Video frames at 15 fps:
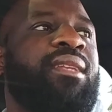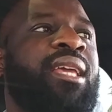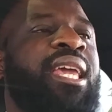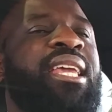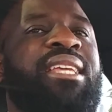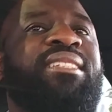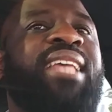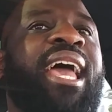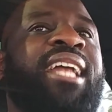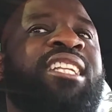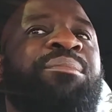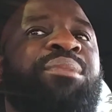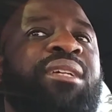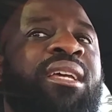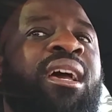He's had
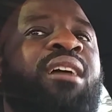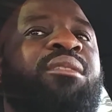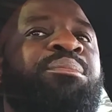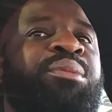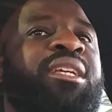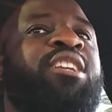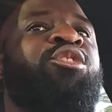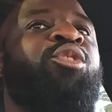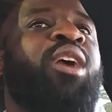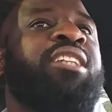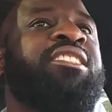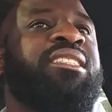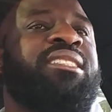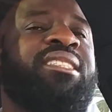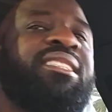to
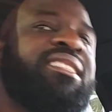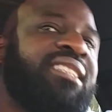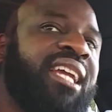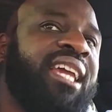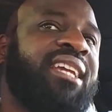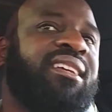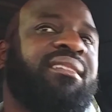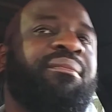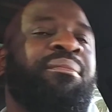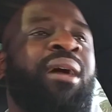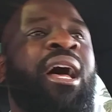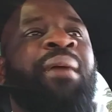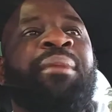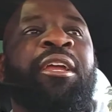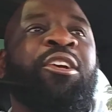begrudgingly shake
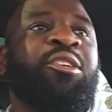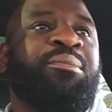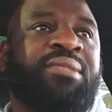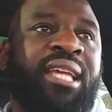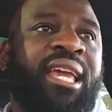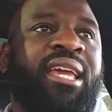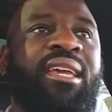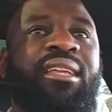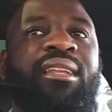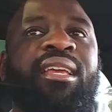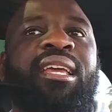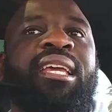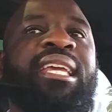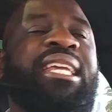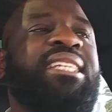Bob Arum's hand.
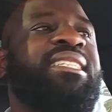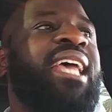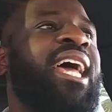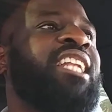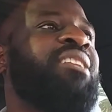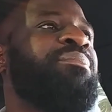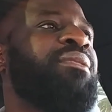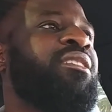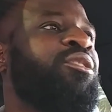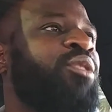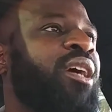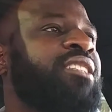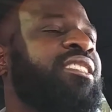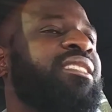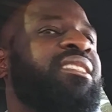He's had to
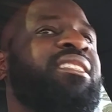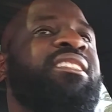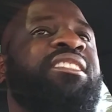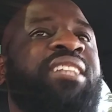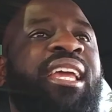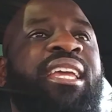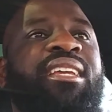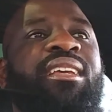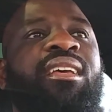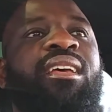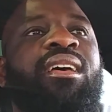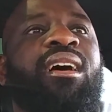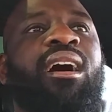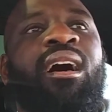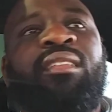begrudgingly shake
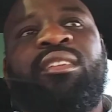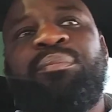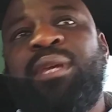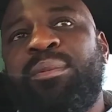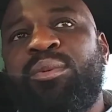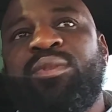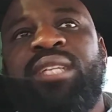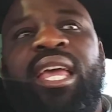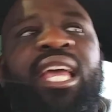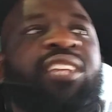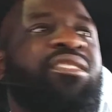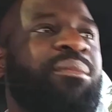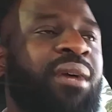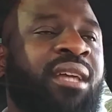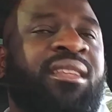other people's
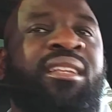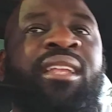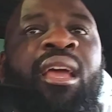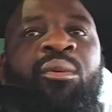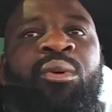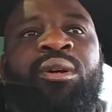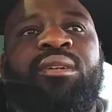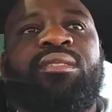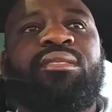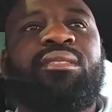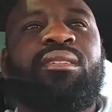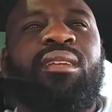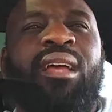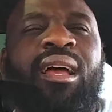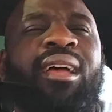hands from other networks.
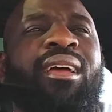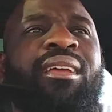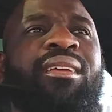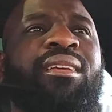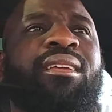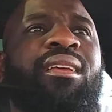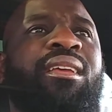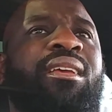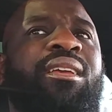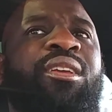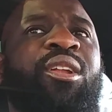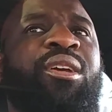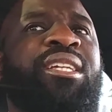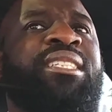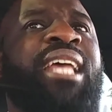
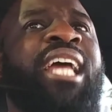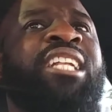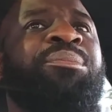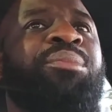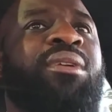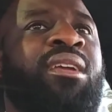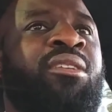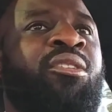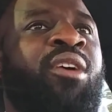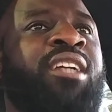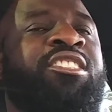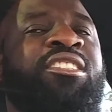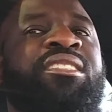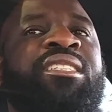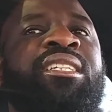You know, he's had to
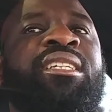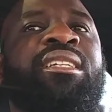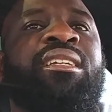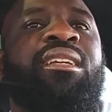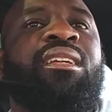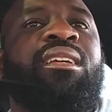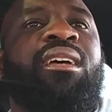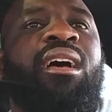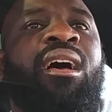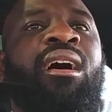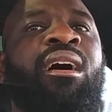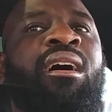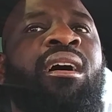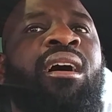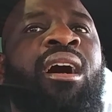begrudgingly
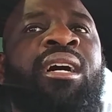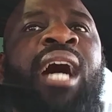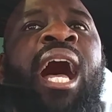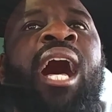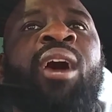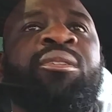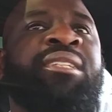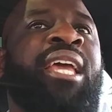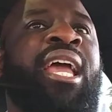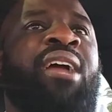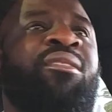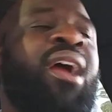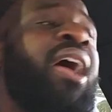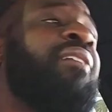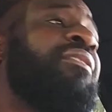allow
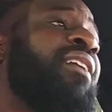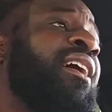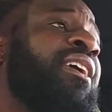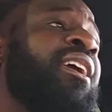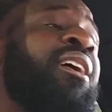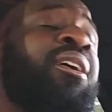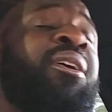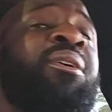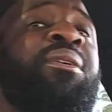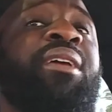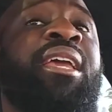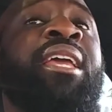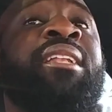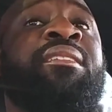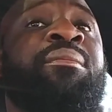Dan Raphael
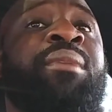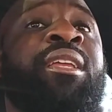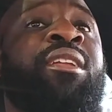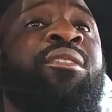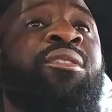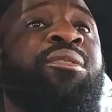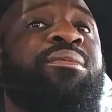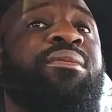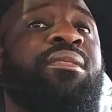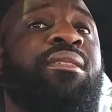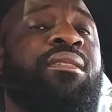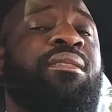in the media rooms.